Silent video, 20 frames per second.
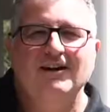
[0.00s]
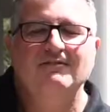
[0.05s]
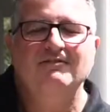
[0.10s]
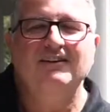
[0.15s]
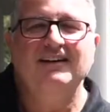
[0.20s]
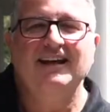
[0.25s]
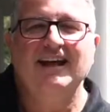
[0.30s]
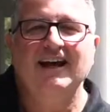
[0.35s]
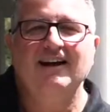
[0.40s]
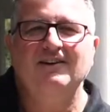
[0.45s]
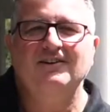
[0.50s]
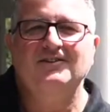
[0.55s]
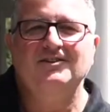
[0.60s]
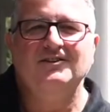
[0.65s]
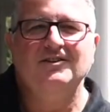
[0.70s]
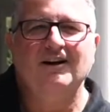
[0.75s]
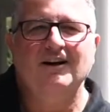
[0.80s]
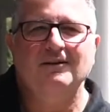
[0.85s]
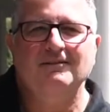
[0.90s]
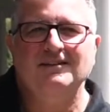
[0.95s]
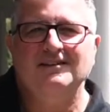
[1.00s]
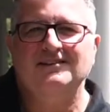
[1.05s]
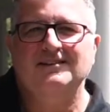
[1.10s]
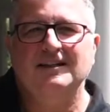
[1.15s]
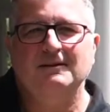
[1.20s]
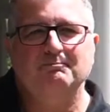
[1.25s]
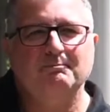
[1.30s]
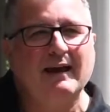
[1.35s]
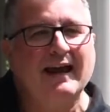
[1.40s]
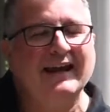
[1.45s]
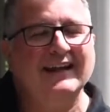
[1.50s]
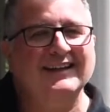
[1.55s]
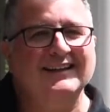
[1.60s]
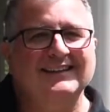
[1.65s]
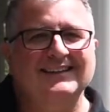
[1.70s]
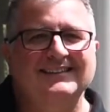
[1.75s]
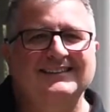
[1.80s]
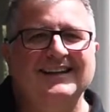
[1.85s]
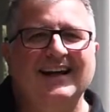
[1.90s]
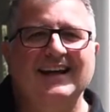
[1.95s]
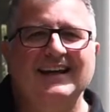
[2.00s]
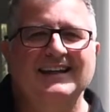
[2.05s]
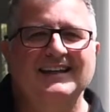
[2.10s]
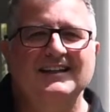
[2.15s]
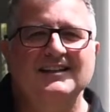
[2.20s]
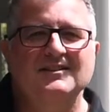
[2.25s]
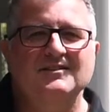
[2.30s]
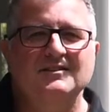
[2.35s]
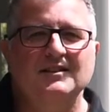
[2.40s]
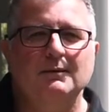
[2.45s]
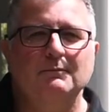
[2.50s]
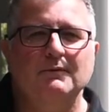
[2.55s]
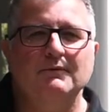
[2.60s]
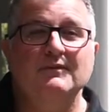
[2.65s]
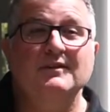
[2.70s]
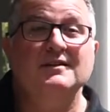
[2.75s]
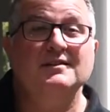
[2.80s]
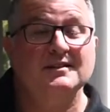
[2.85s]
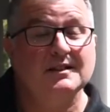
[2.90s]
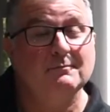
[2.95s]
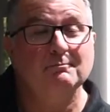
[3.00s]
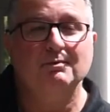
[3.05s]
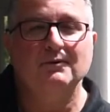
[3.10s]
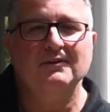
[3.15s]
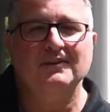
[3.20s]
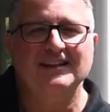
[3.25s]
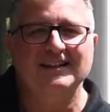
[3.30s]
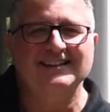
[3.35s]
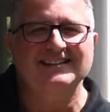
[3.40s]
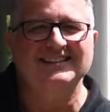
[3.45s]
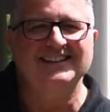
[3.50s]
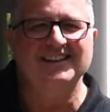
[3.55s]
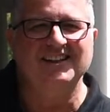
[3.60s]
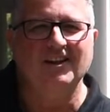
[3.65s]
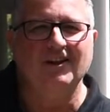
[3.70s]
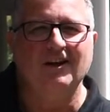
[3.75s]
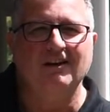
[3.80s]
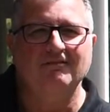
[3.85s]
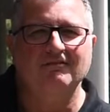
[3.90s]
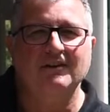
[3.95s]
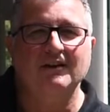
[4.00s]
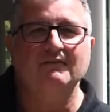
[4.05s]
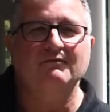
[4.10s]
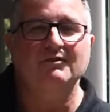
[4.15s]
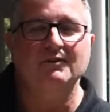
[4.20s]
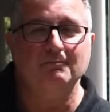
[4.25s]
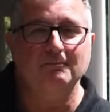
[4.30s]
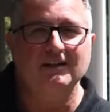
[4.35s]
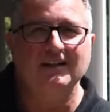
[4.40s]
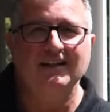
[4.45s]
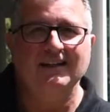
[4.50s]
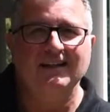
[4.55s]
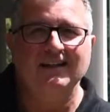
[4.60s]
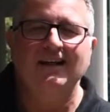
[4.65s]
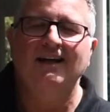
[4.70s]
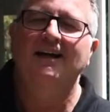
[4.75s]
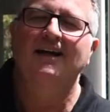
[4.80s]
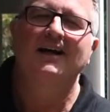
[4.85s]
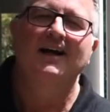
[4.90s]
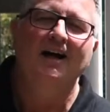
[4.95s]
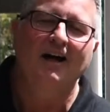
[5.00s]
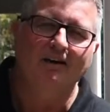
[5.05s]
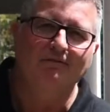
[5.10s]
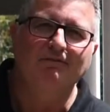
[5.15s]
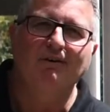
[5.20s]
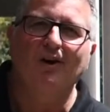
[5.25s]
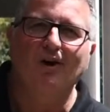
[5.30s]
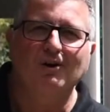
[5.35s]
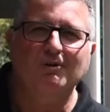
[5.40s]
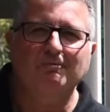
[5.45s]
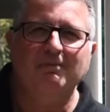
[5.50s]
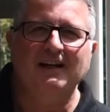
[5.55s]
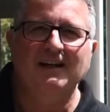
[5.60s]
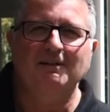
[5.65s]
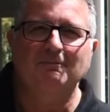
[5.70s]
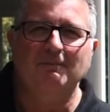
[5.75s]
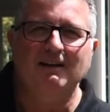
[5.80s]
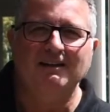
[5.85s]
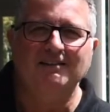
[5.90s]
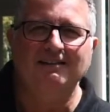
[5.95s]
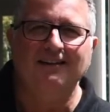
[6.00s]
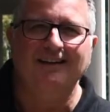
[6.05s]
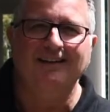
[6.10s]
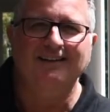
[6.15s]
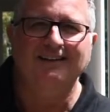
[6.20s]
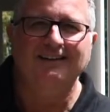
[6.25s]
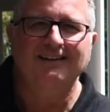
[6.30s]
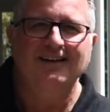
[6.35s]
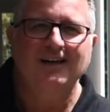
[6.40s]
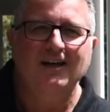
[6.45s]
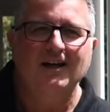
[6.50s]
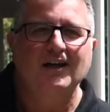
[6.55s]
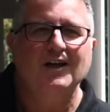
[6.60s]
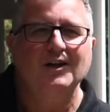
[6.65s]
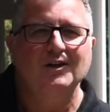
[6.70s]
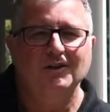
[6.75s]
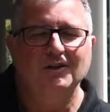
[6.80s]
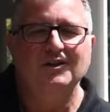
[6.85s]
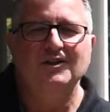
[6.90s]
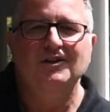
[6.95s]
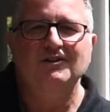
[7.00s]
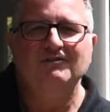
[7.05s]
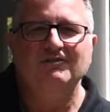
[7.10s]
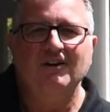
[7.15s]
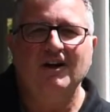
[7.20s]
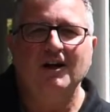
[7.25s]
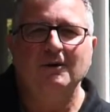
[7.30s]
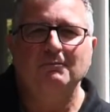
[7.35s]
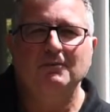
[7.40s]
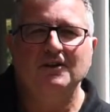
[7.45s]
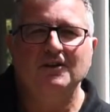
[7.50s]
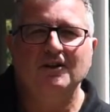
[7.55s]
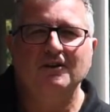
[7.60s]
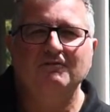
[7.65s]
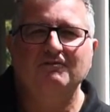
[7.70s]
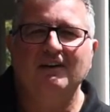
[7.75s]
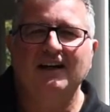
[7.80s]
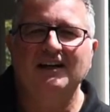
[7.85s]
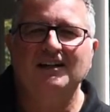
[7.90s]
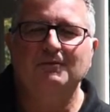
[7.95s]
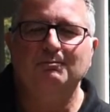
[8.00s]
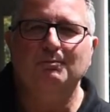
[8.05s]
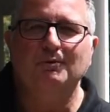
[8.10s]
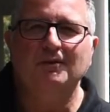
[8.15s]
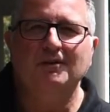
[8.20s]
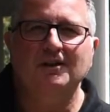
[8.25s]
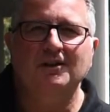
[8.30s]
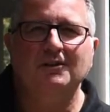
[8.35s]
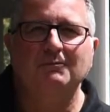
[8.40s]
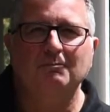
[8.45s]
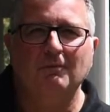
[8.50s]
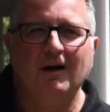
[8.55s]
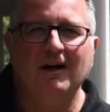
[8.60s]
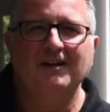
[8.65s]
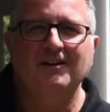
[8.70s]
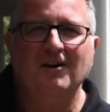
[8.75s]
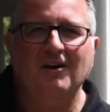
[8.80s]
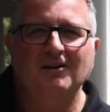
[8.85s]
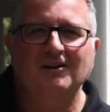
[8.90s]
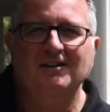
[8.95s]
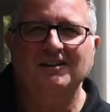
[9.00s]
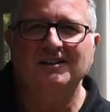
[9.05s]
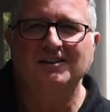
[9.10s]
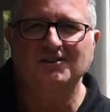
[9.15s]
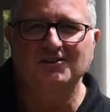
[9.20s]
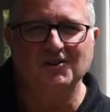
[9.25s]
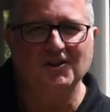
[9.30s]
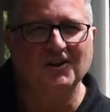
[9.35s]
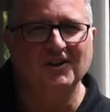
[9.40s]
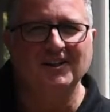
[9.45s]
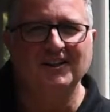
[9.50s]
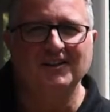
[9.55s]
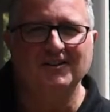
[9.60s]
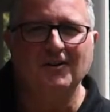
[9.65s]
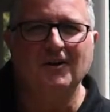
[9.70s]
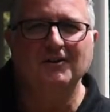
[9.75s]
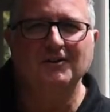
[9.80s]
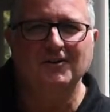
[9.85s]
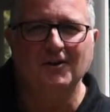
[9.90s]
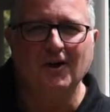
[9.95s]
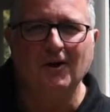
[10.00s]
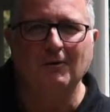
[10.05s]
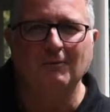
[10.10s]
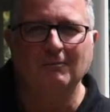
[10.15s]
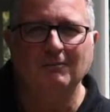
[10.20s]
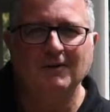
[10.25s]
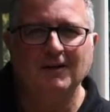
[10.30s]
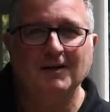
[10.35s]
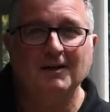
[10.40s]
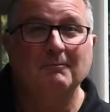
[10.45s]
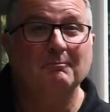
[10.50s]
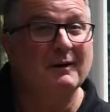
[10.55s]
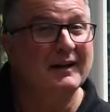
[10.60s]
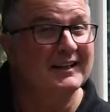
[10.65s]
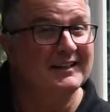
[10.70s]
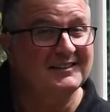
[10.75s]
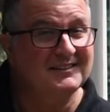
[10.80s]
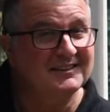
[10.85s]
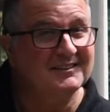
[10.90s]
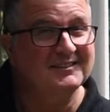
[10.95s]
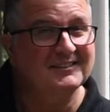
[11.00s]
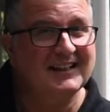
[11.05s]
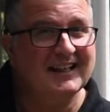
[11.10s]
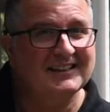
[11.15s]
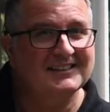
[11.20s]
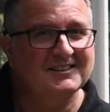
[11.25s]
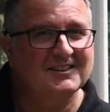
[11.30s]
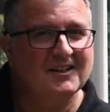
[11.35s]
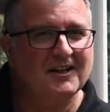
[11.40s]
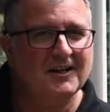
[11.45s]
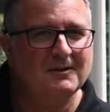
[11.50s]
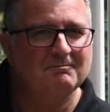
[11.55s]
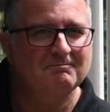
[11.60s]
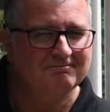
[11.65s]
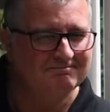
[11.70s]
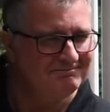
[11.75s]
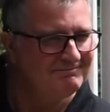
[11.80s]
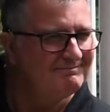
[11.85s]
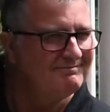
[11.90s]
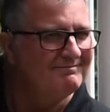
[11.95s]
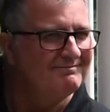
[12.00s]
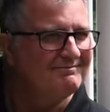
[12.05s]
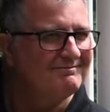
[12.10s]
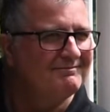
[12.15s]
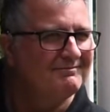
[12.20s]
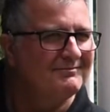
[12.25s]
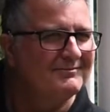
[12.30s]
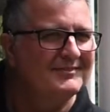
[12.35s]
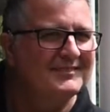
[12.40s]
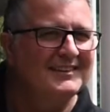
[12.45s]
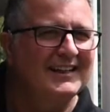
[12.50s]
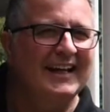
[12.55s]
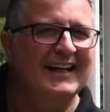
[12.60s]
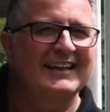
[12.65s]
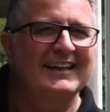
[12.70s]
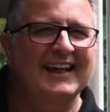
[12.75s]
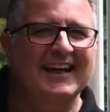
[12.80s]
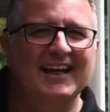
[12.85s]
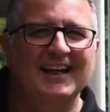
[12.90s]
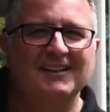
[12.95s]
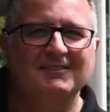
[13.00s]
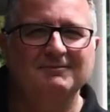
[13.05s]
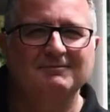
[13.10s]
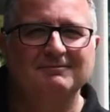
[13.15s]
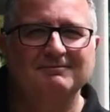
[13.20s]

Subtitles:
For now, it's time to sit back and take in some of the simple things in life that for me have long been missing. You can find me on Facebook at mycochlearjourney.com. But until next time, take care.